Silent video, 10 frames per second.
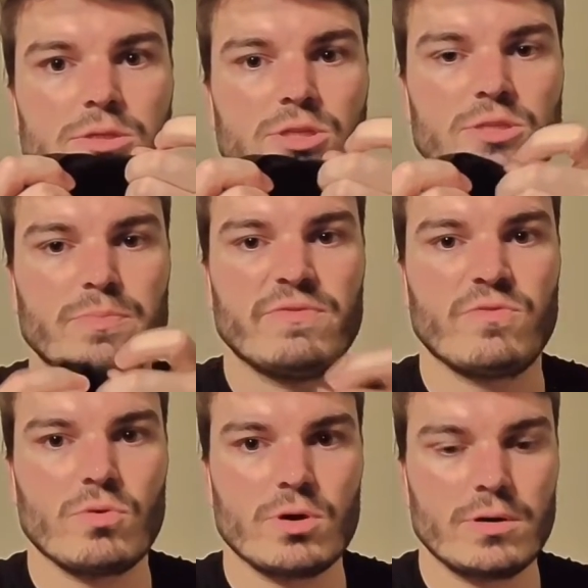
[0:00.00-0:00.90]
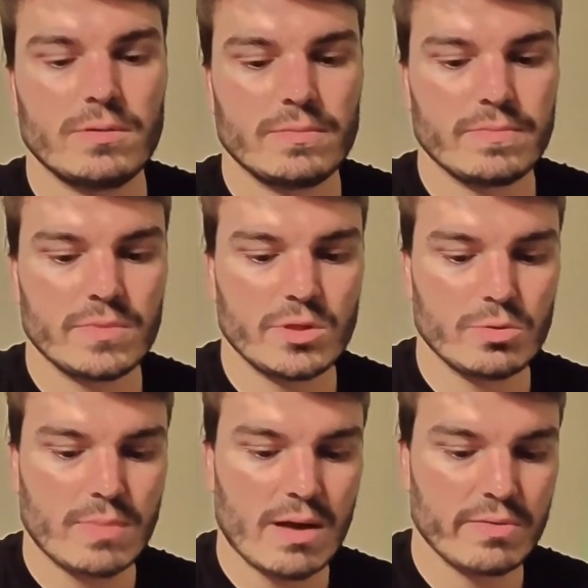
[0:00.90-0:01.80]
just before
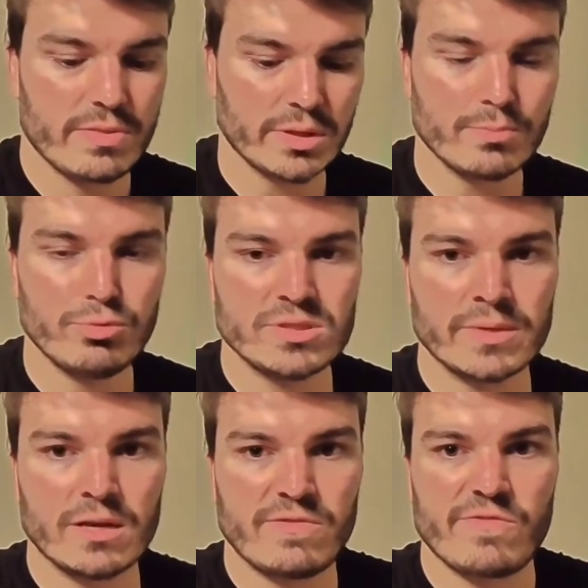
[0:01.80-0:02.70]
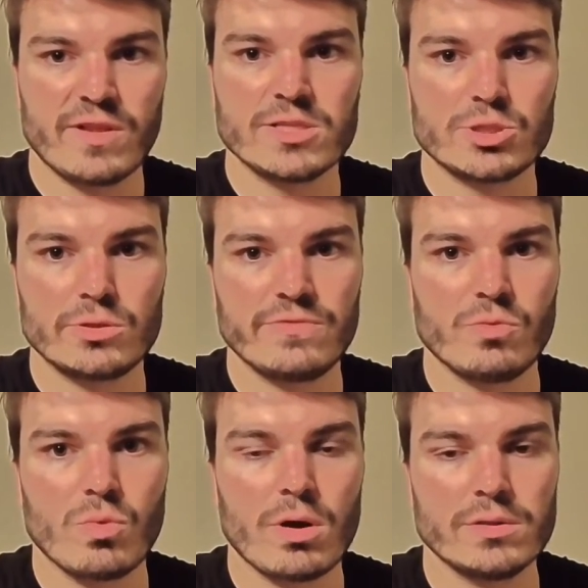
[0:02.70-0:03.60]
your mouth, so you can put some kind of a filter if
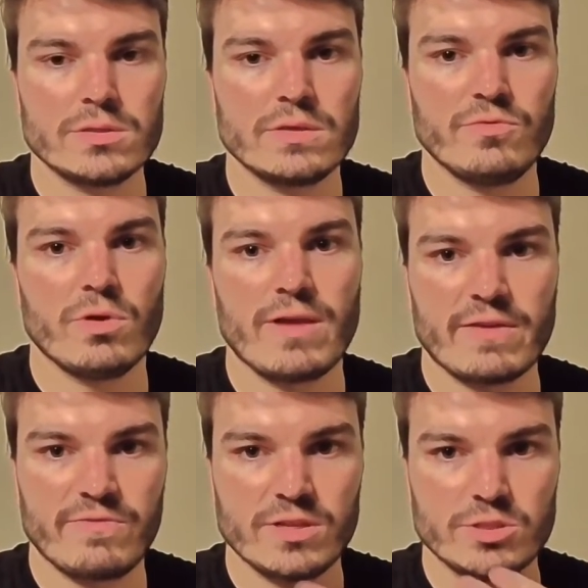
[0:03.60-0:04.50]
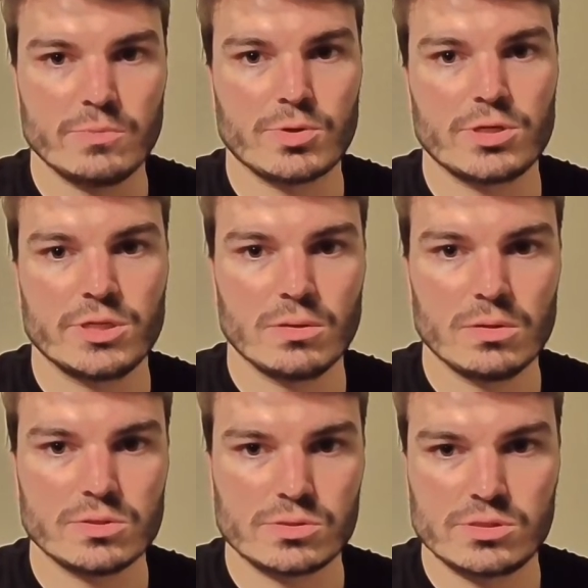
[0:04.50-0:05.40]
you want to like filter the
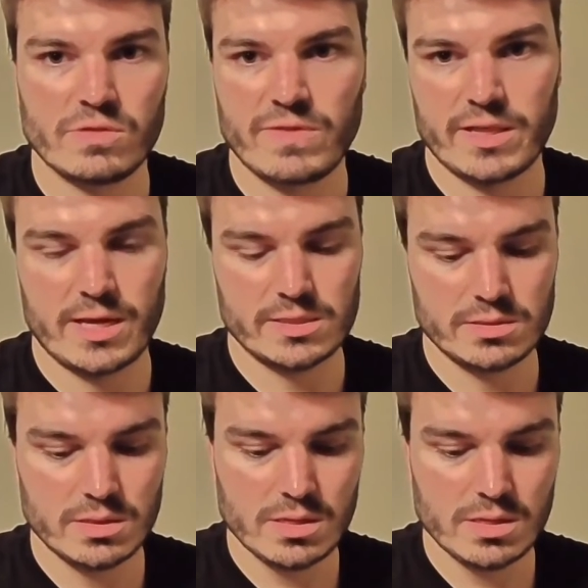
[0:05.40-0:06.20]
particles or stuff like that.